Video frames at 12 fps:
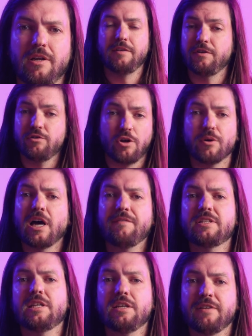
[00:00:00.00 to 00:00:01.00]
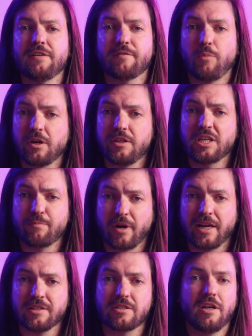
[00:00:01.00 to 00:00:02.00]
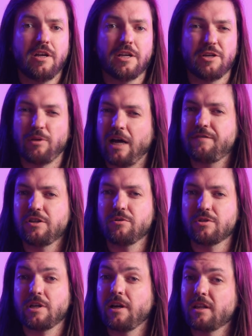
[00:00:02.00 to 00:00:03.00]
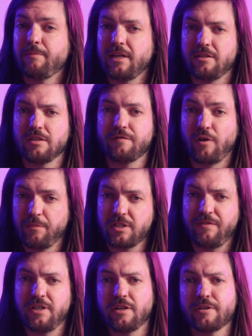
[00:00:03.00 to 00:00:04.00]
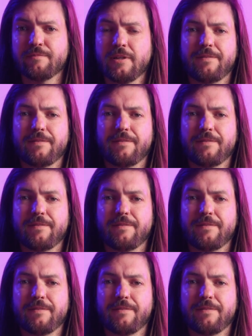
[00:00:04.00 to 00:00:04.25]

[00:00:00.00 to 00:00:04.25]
If you don't have a TV from one of these brands, you'll have to use another method from this video.